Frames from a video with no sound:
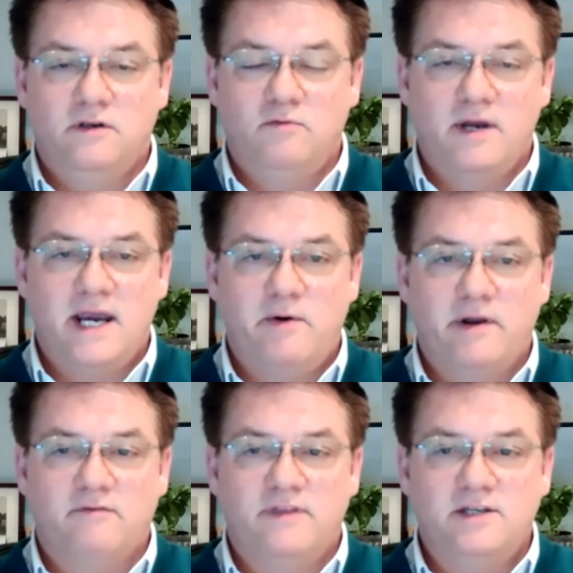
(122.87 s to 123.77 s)
You were
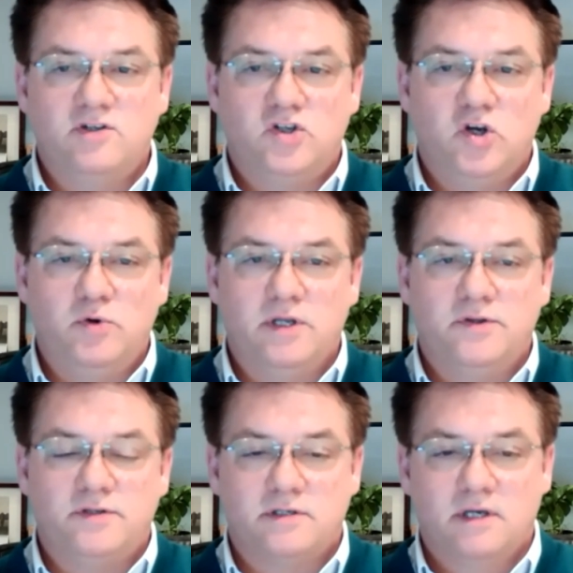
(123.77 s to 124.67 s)
hearing of these
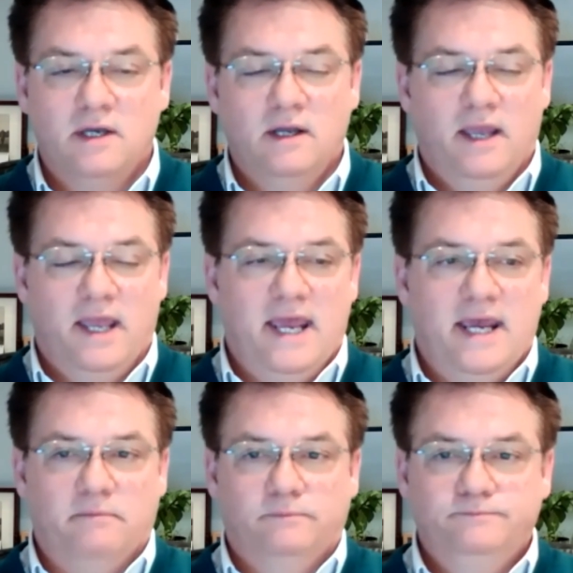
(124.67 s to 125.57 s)
students
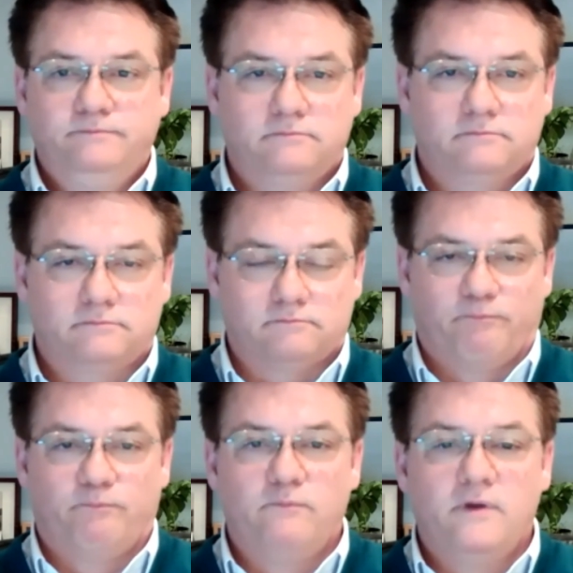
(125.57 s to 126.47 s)
in
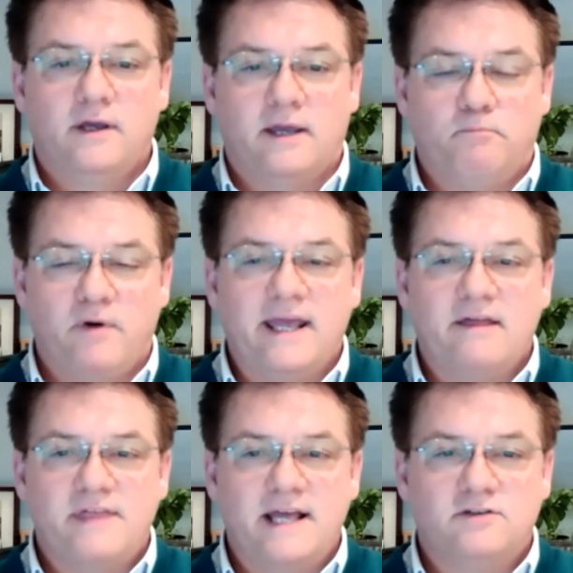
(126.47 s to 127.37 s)

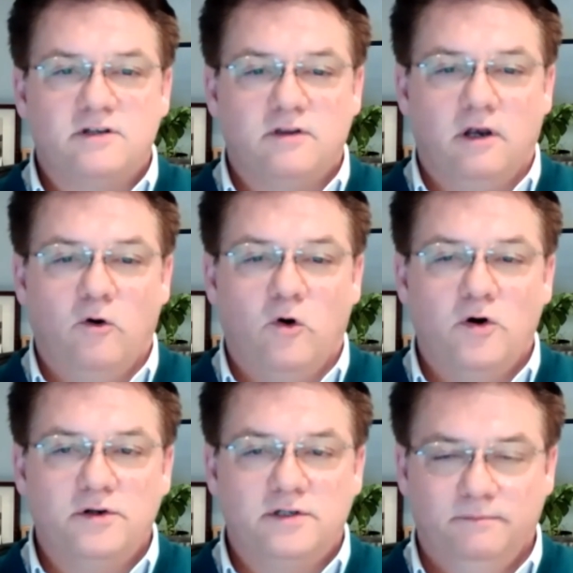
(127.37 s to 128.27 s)
bringing things to the
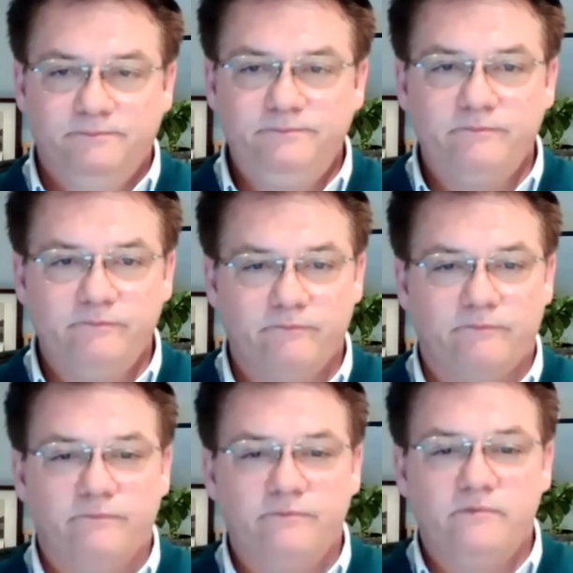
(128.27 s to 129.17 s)
Lord,
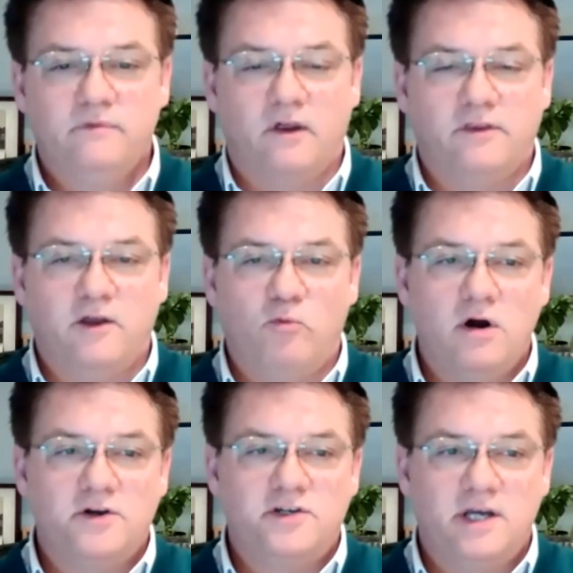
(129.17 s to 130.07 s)
that the
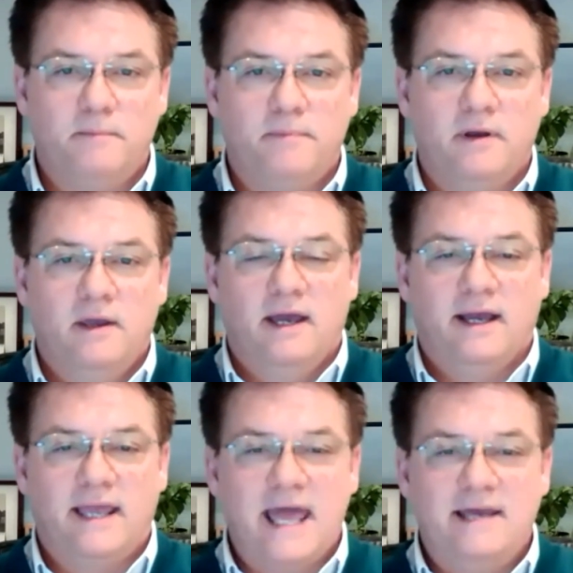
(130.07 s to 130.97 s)
worship
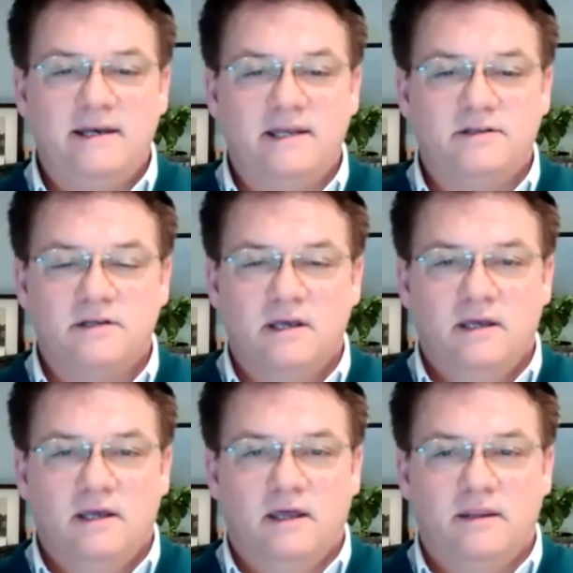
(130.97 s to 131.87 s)
again is
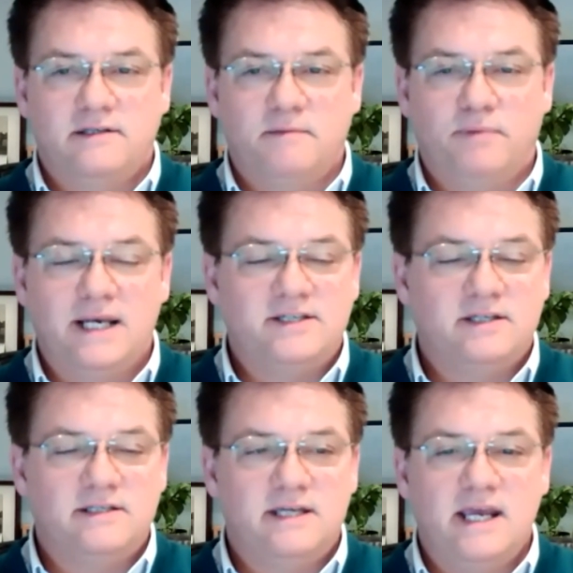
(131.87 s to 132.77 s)
the
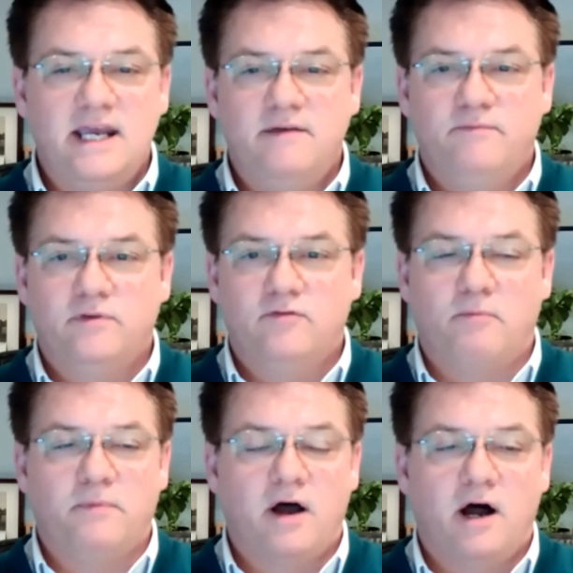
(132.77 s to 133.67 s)
simplicity
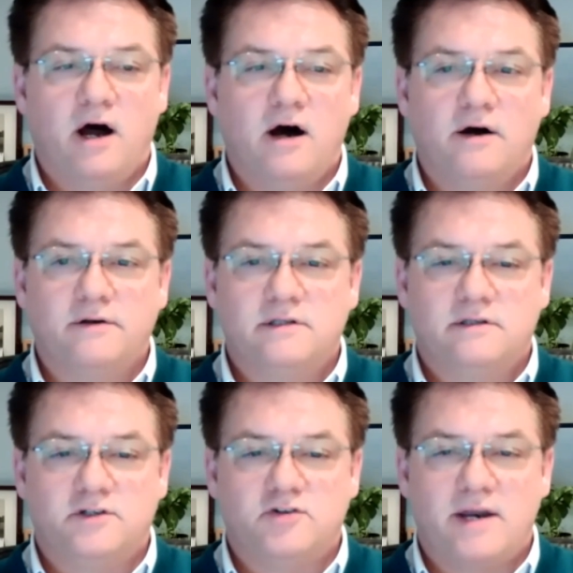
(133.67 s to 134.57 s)
from the heart,
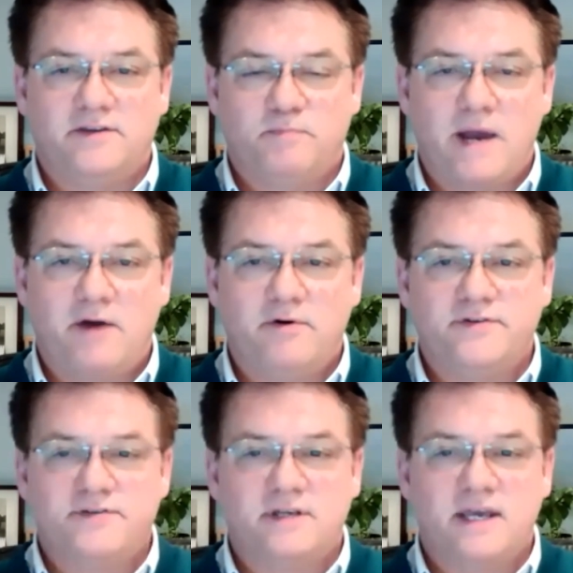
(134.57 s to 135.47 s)
the
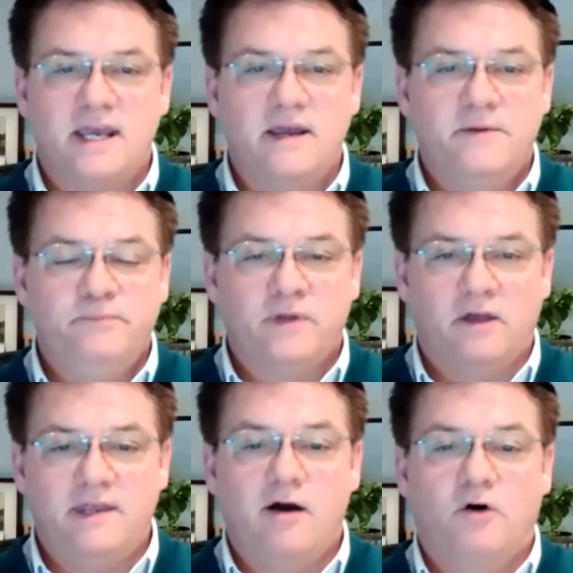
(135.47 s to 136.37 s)
transparency,
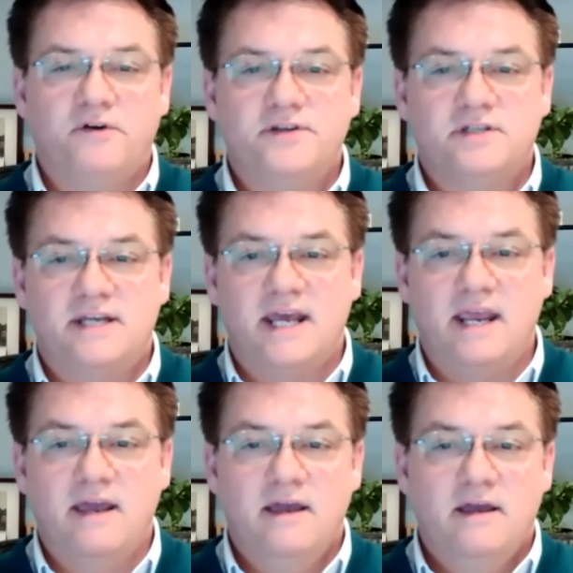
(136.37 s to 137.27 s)
and the
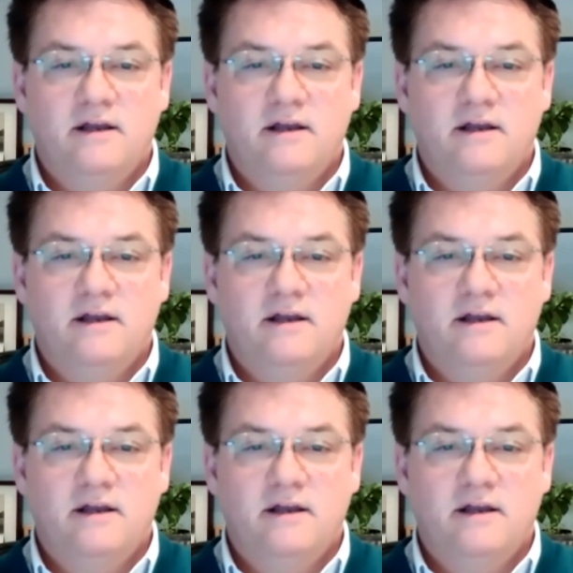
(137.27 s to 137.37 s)
honesty